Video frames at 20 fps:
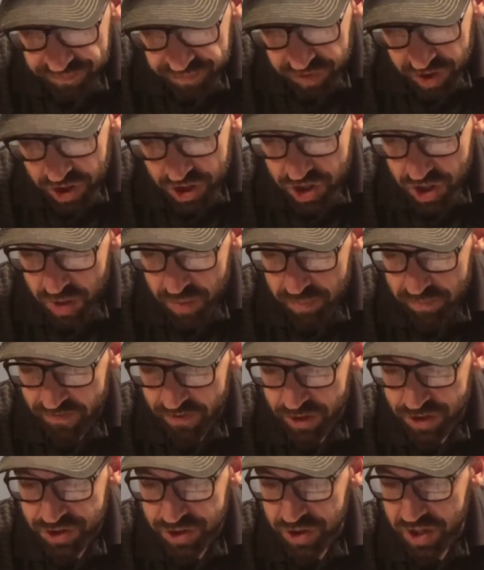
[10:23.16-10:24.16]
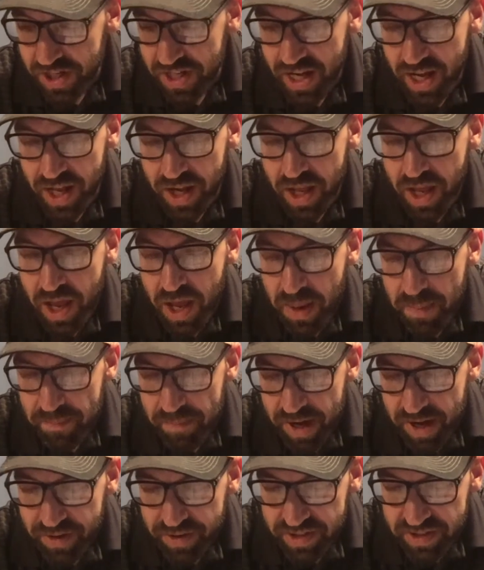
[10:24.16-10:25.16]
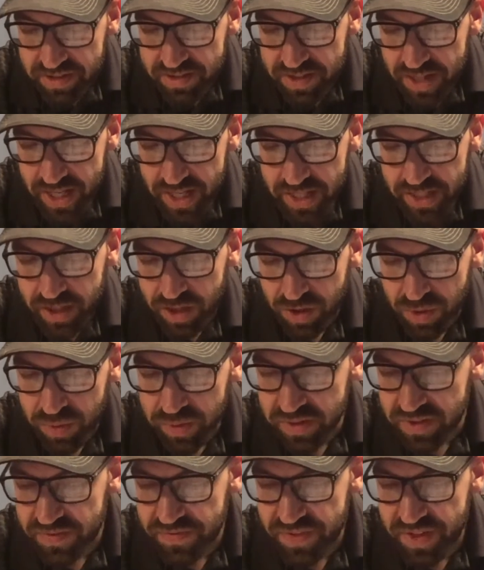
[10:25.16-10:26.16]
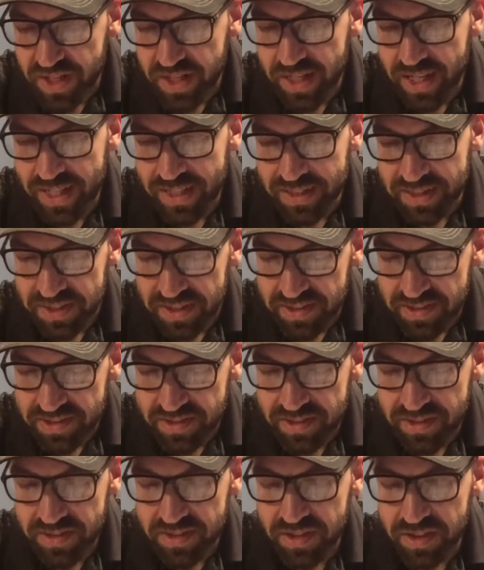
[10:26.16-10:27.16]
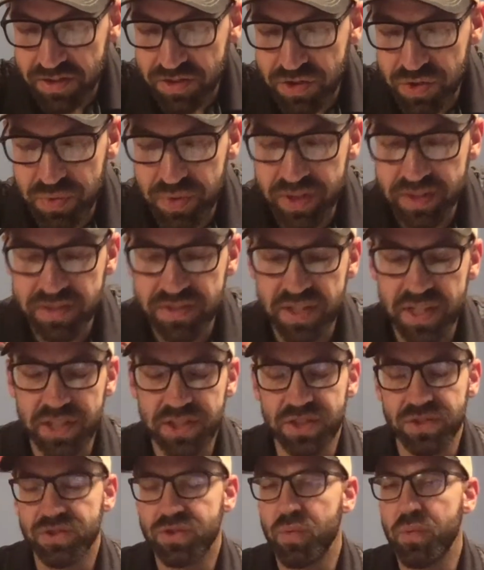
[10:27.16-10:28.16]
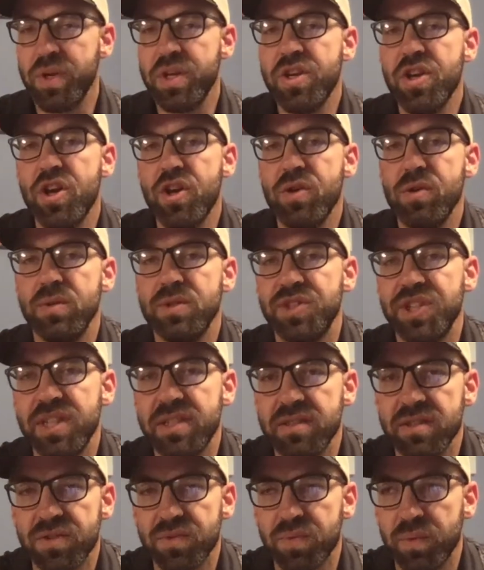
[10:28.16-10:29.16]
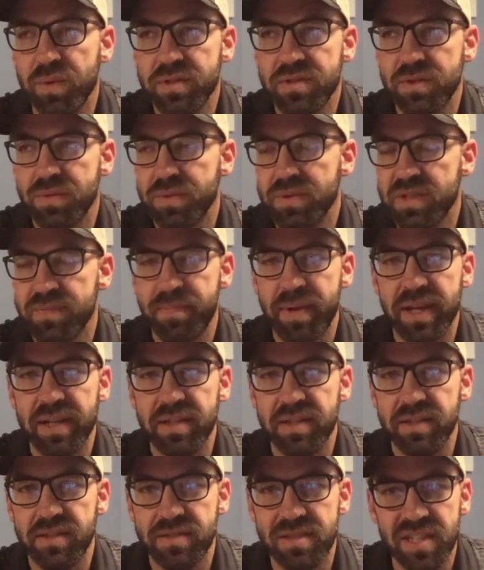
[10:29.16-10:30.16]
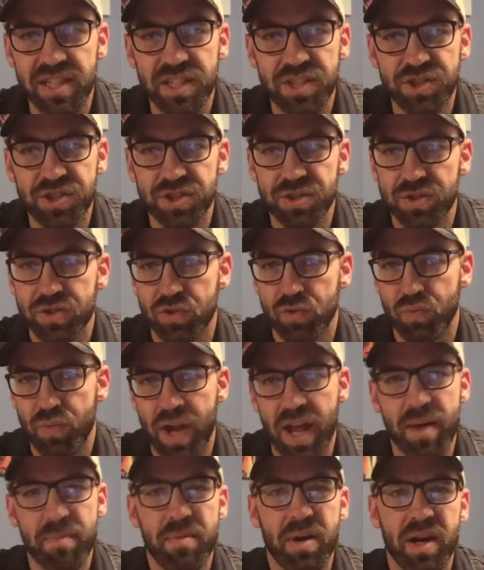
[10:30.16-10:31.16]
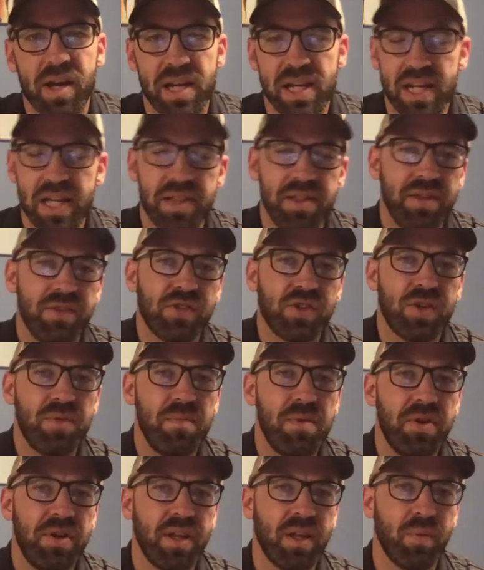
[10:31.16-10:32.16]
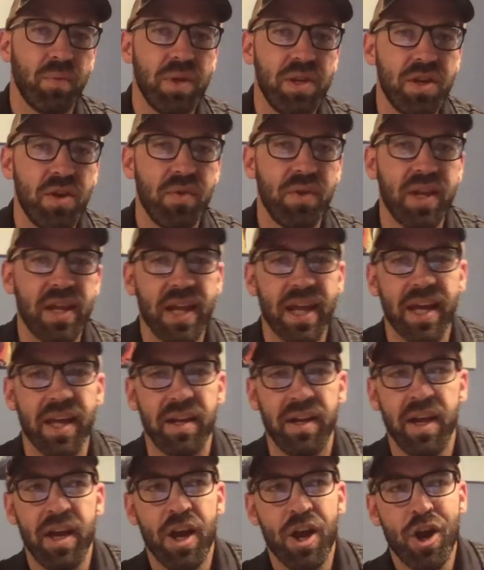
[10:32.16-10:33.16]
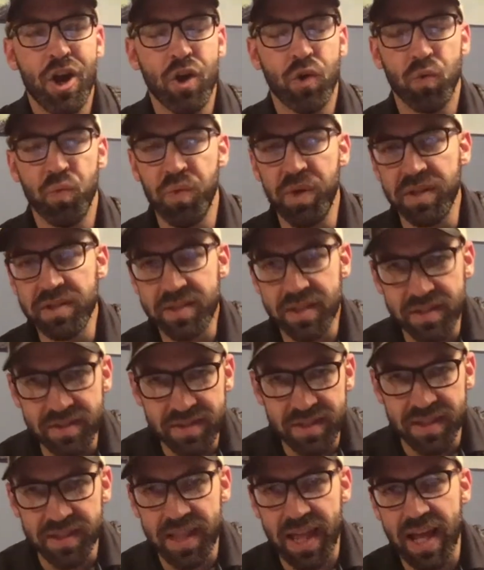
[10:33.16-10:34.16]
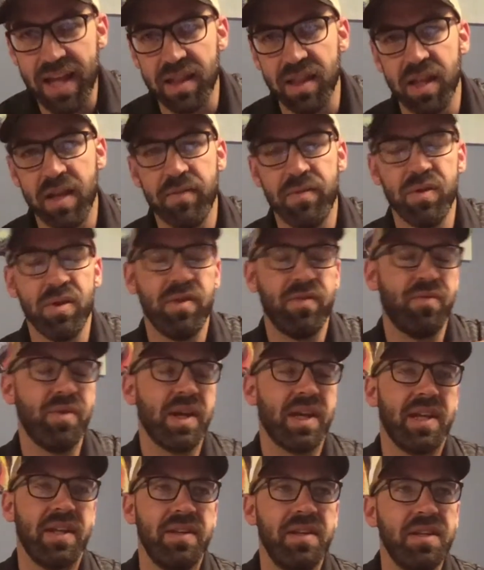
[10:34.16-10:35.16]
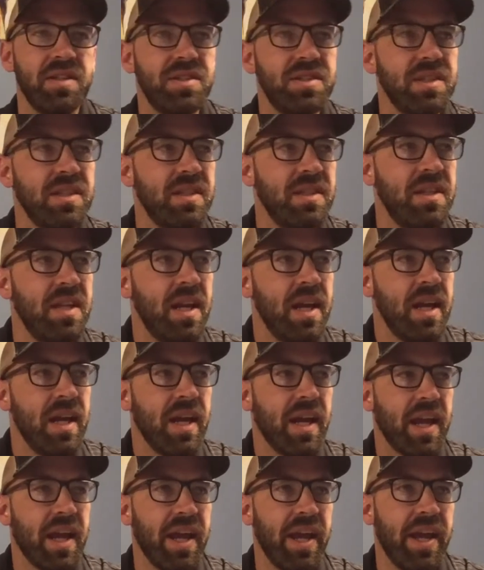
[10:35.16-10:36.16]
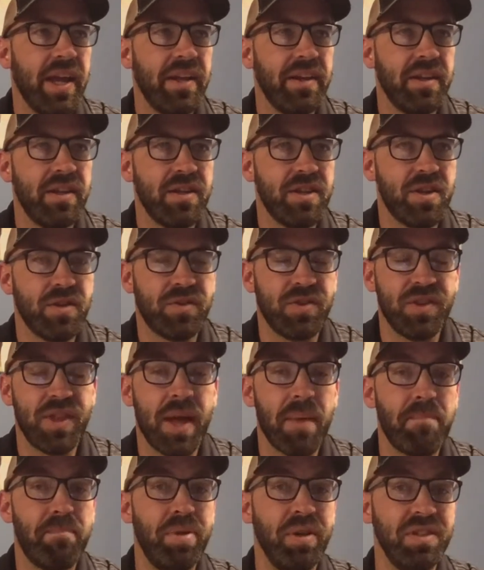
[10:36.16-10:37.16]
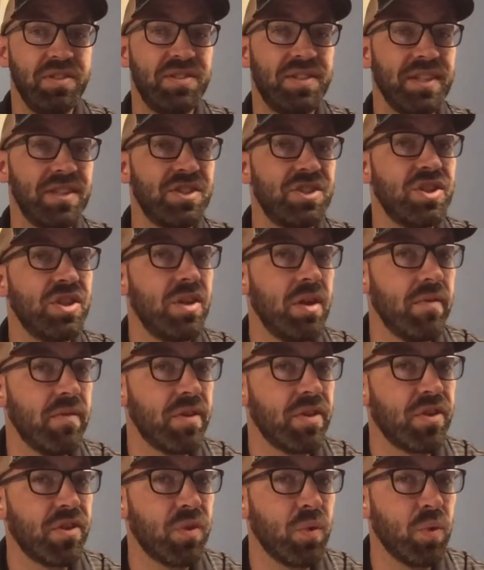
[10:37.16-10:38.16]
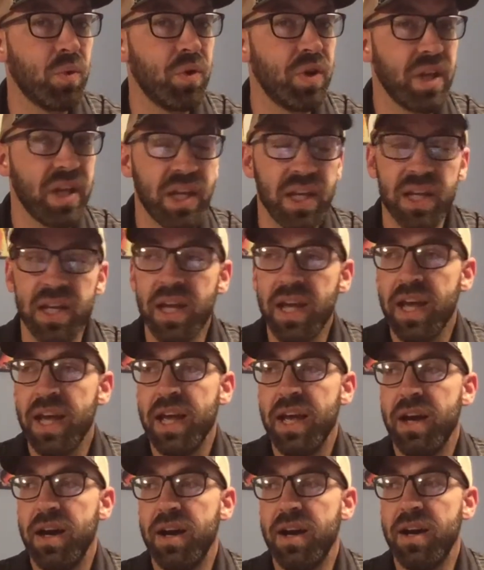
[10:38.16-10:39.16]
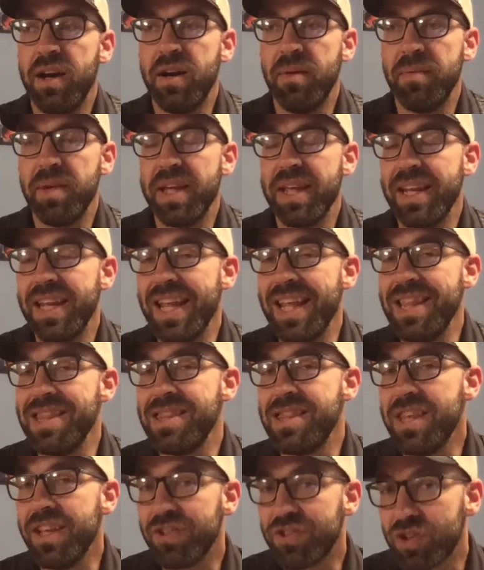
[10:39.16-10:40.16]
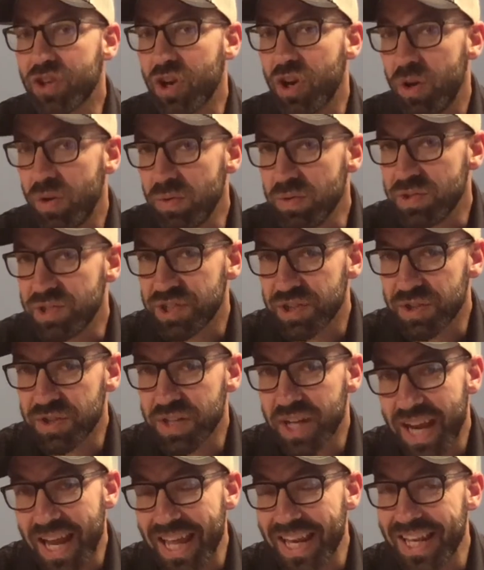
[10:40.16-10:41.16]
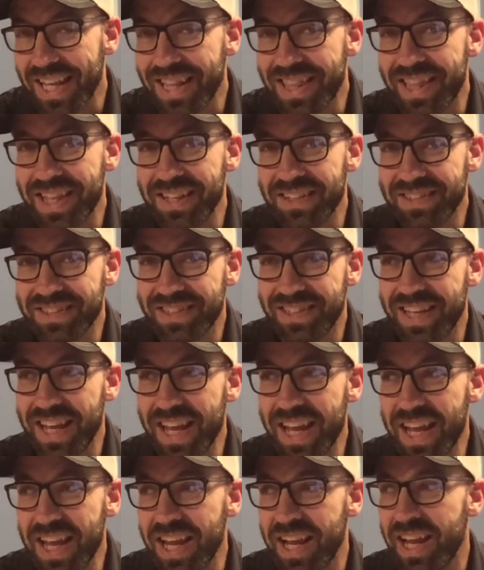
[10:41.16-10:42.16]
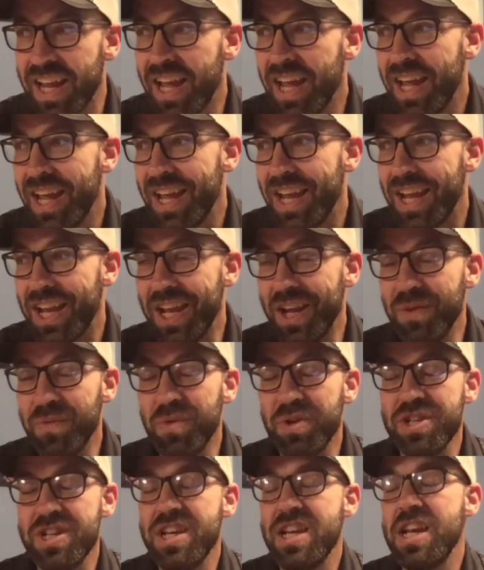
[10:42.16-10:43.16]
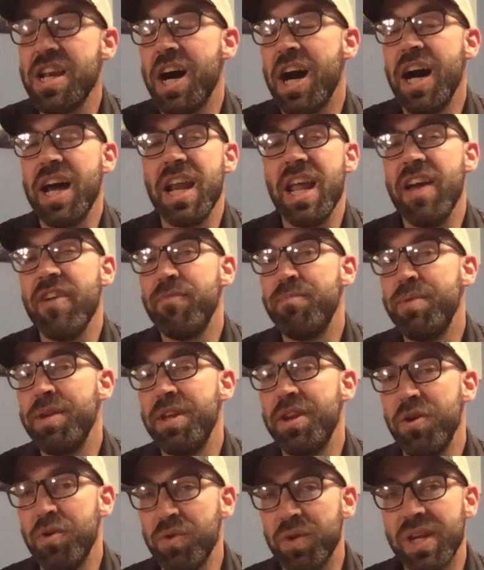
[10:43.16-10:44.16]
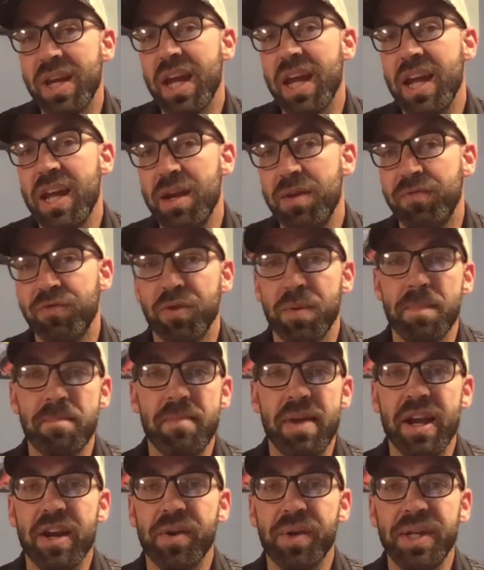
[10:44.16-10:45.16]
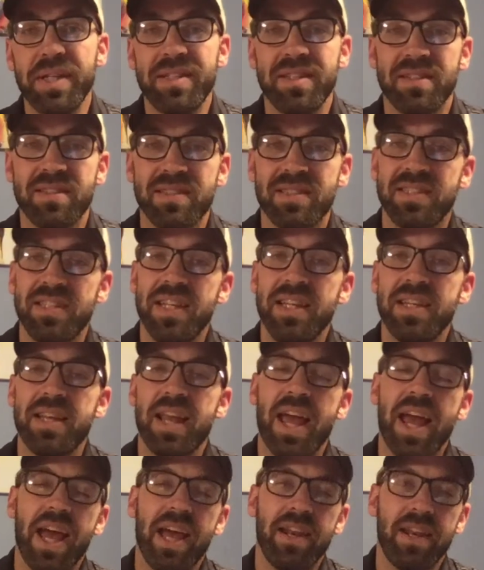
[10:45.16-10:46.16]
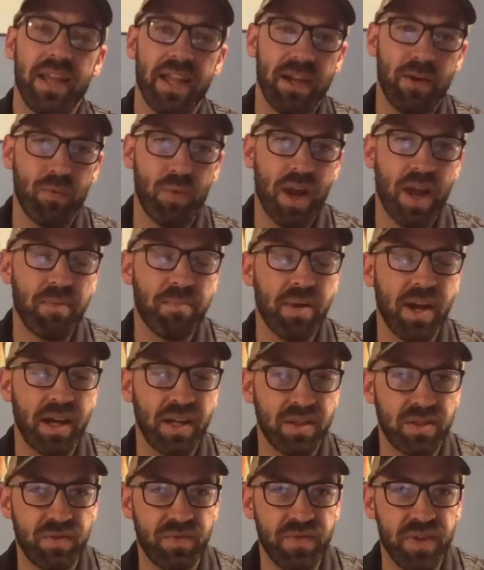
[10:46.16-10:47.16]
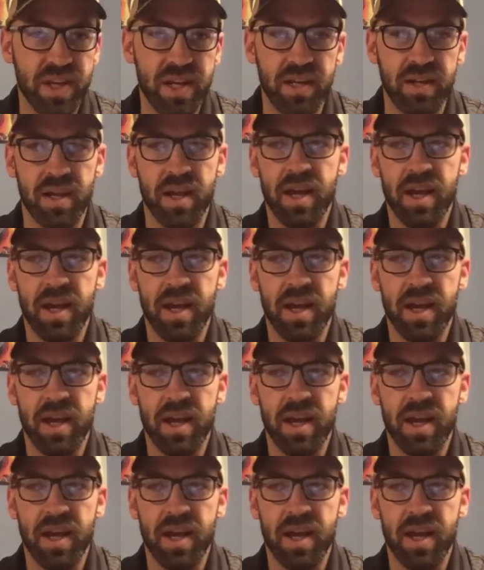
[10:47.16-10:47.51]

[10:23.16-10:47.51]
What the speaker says: verse 39, Mary sat at the Lord's feet and listened to his teaching. So we know Jesus was a respected teacher, rabbi in this community. Like we know he had risen to that level of recognition and to that position of authority. And in this culture and in this day, it would not have been okay for Mary to sit at a rabbi's feet